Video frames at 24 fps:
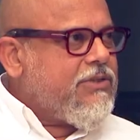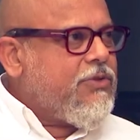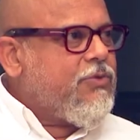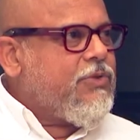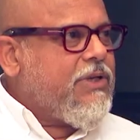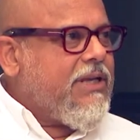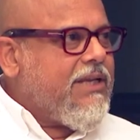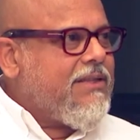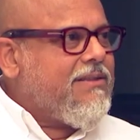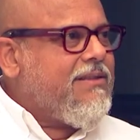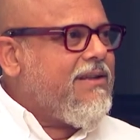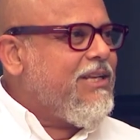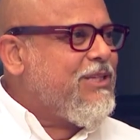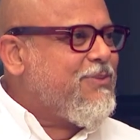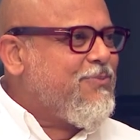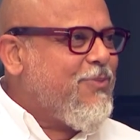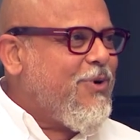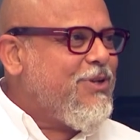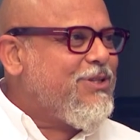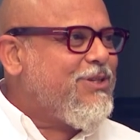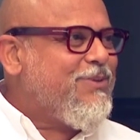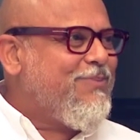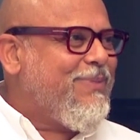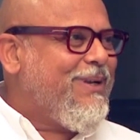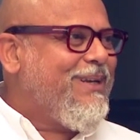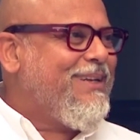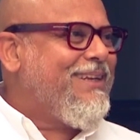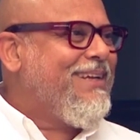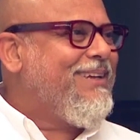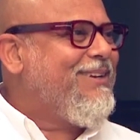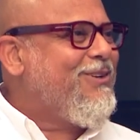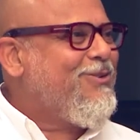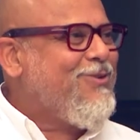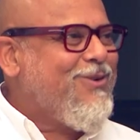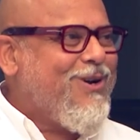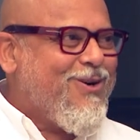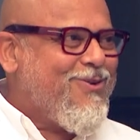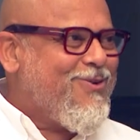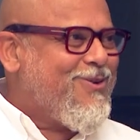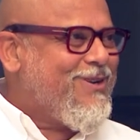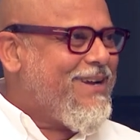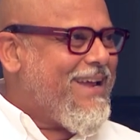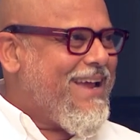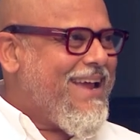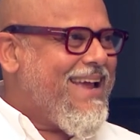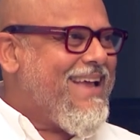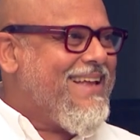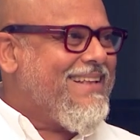to take the responsibility into our
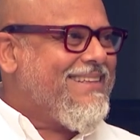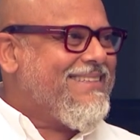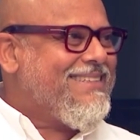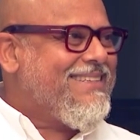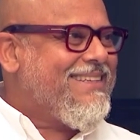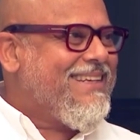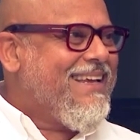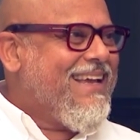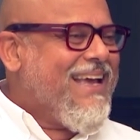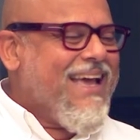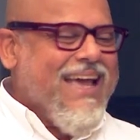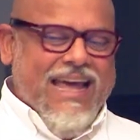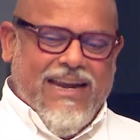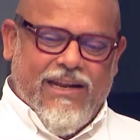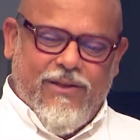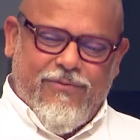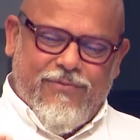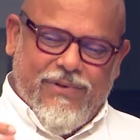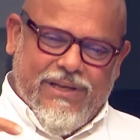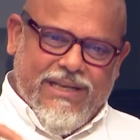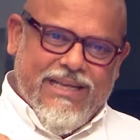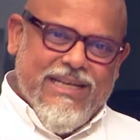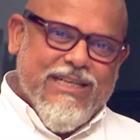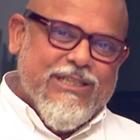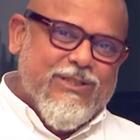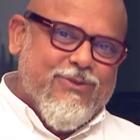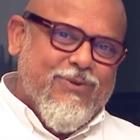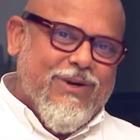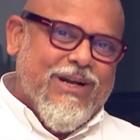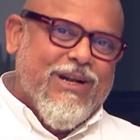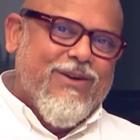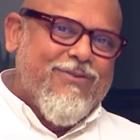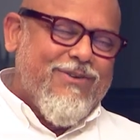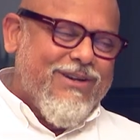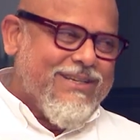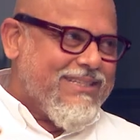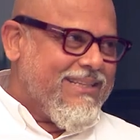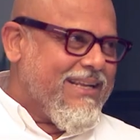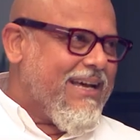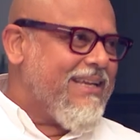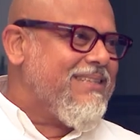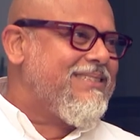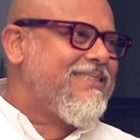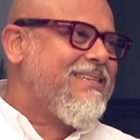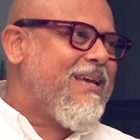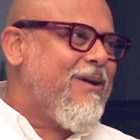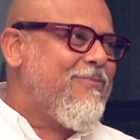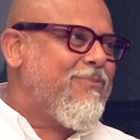own hands. And if each one of us
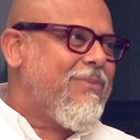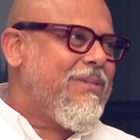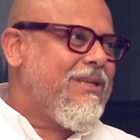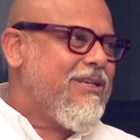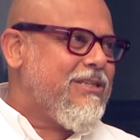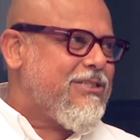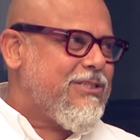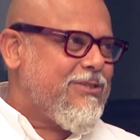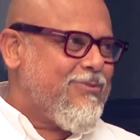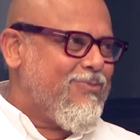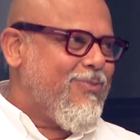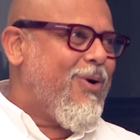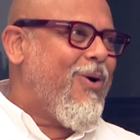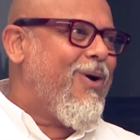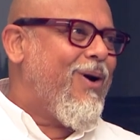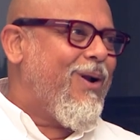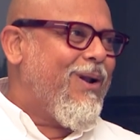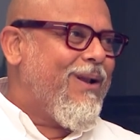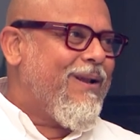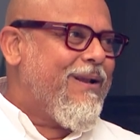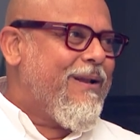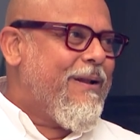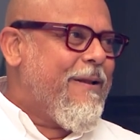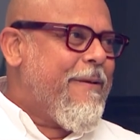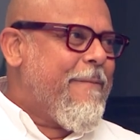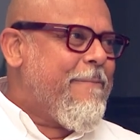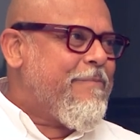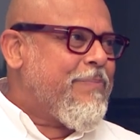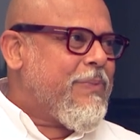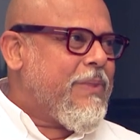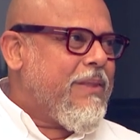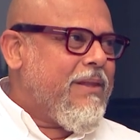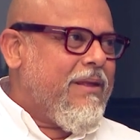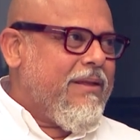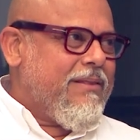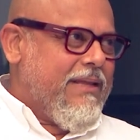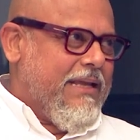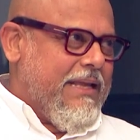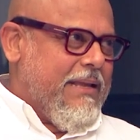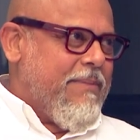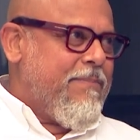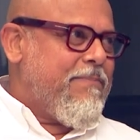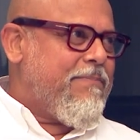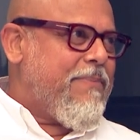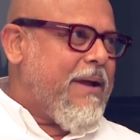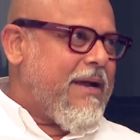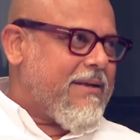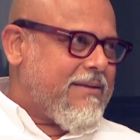does something small, the
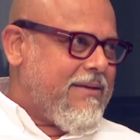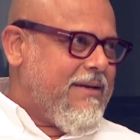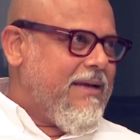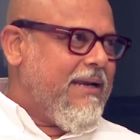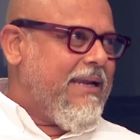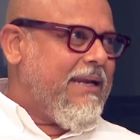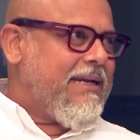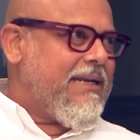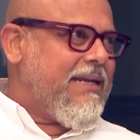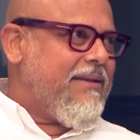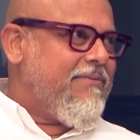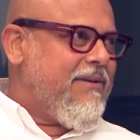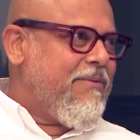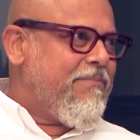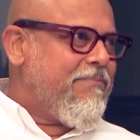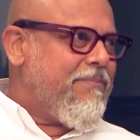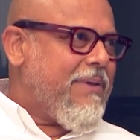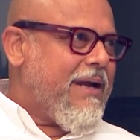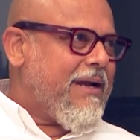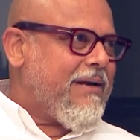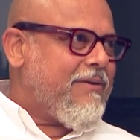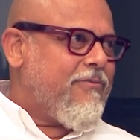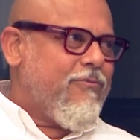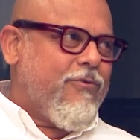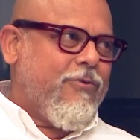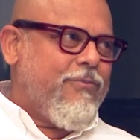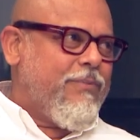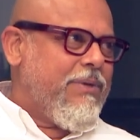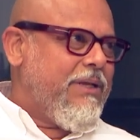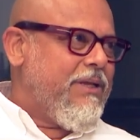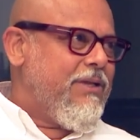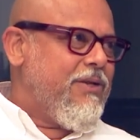impact, collective impact would be